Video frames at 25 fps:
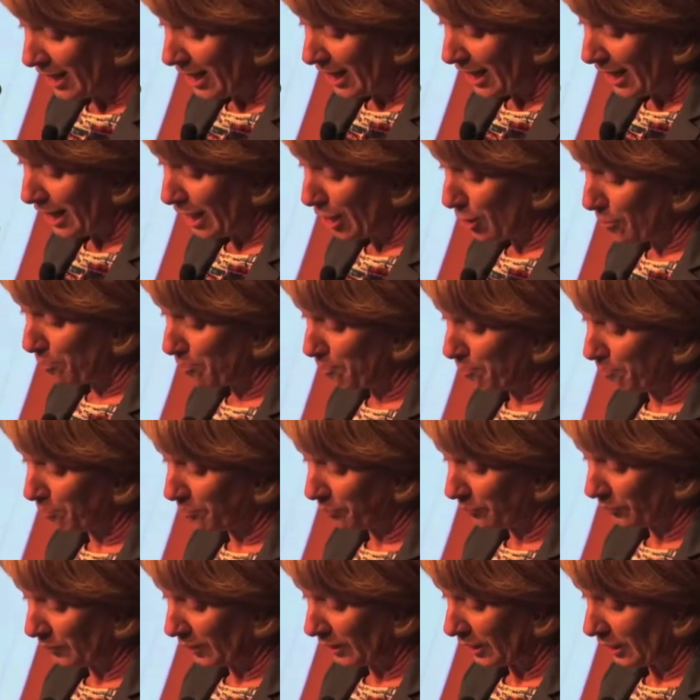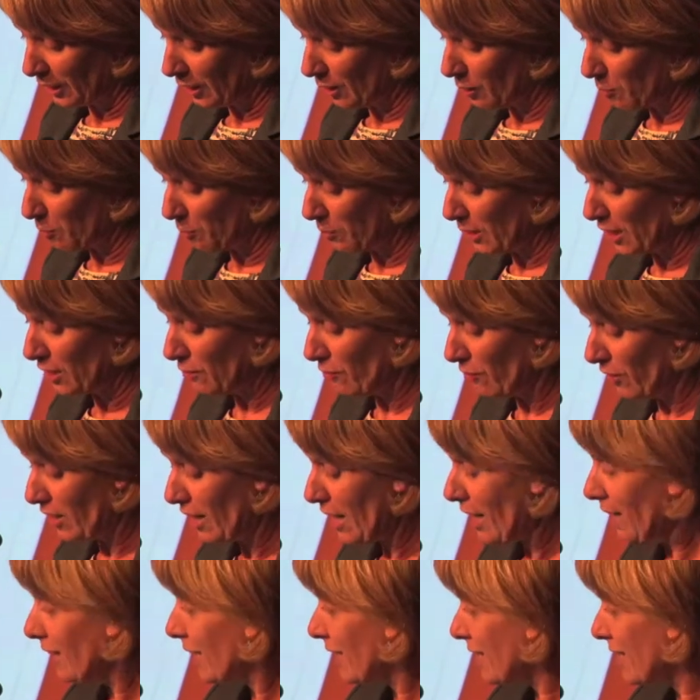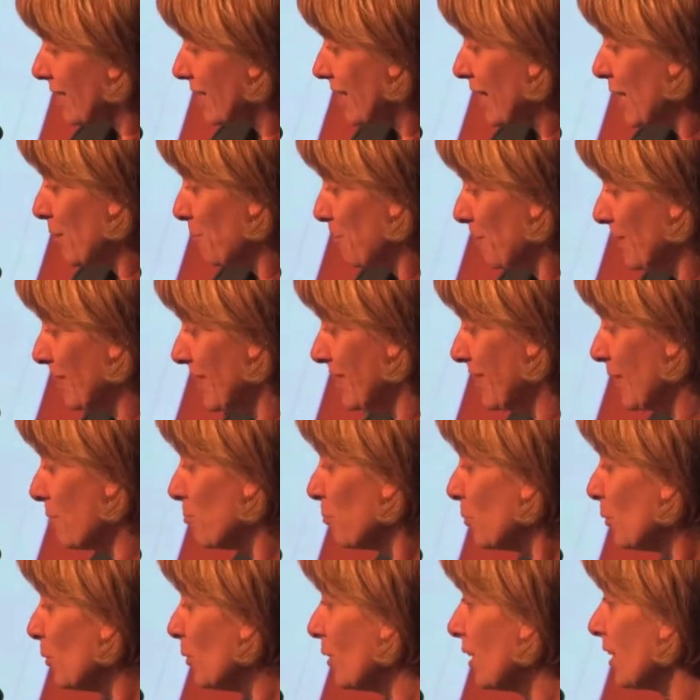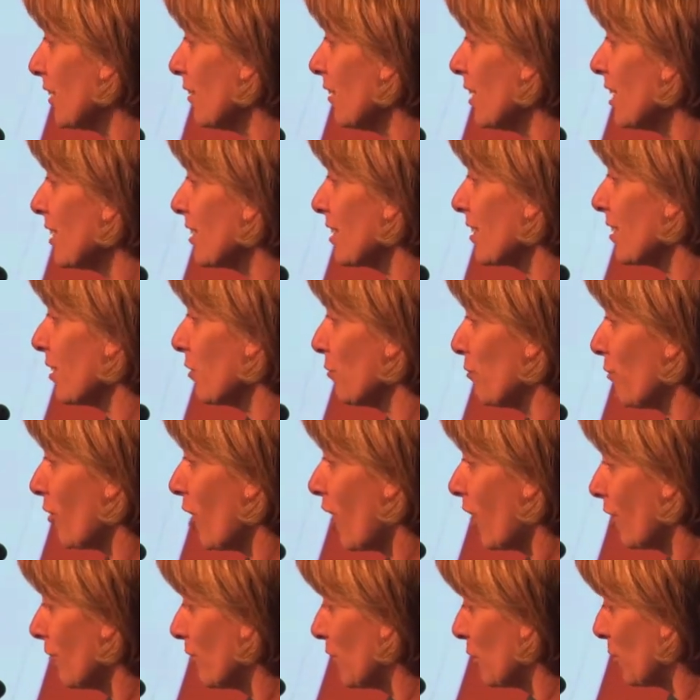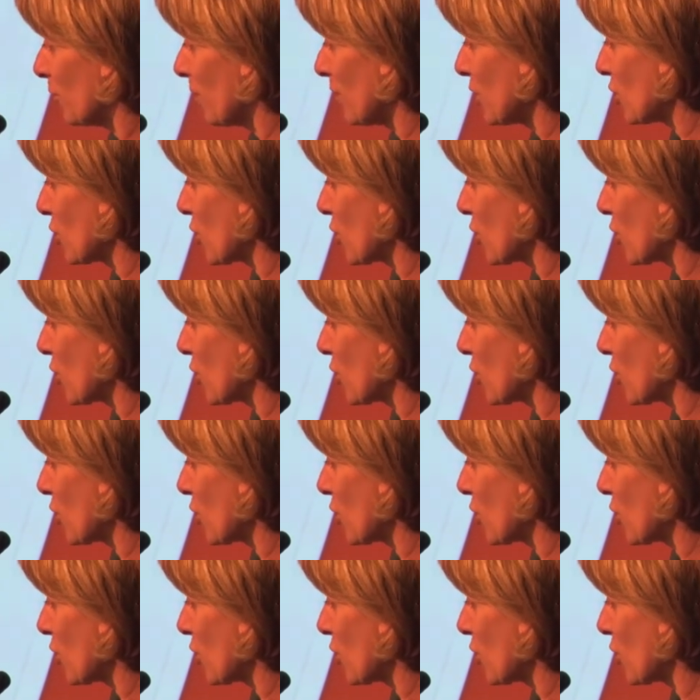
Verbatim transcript: Um, but for now, let's keep it simple, and these are the five that we